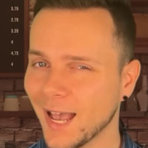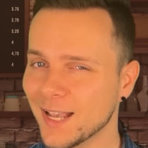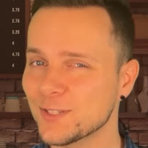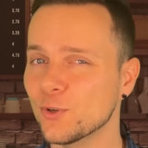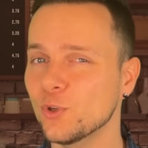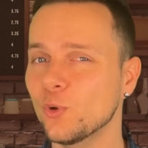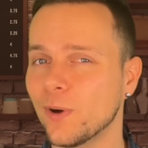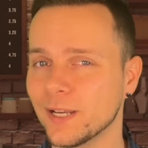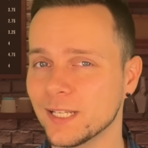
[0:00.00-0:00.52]
As
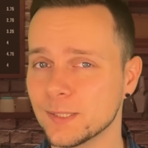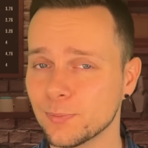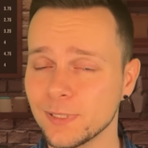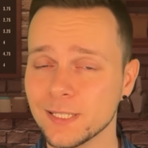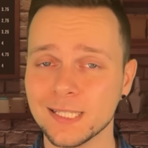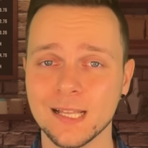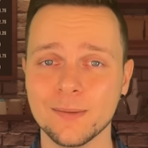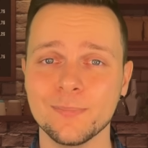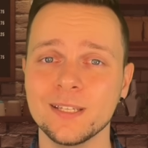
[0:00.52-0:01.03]
always,
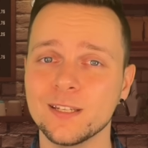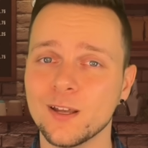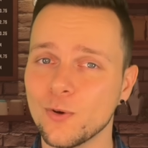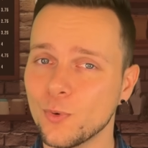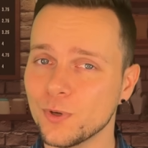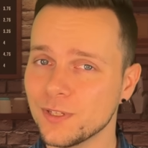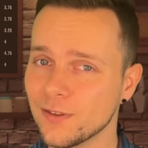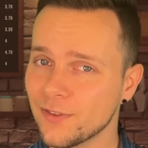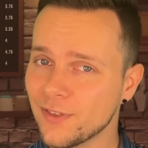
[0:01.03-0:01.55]
please let me know
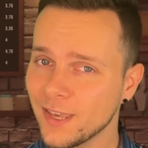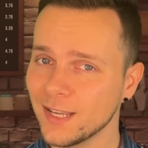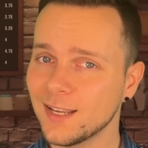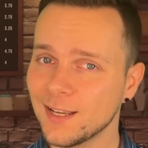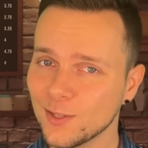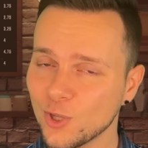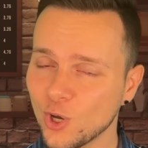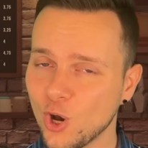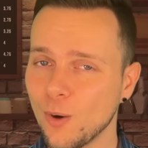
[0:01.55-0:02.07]
what you think
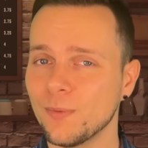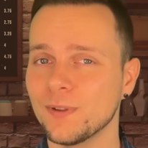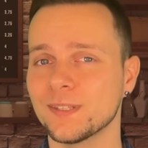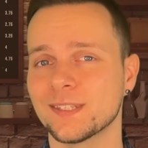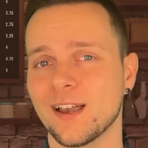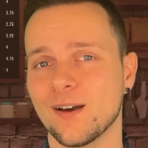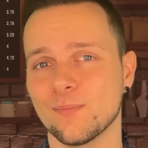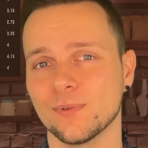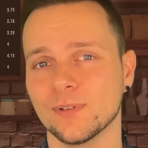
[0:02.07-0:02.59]
in the comments
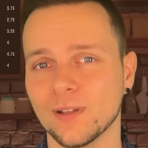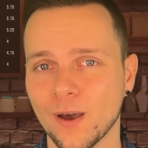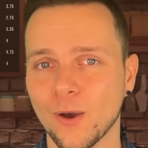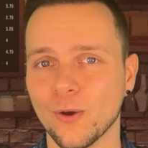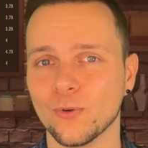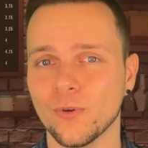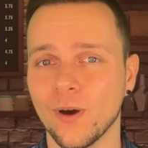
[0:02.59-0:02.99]
down below.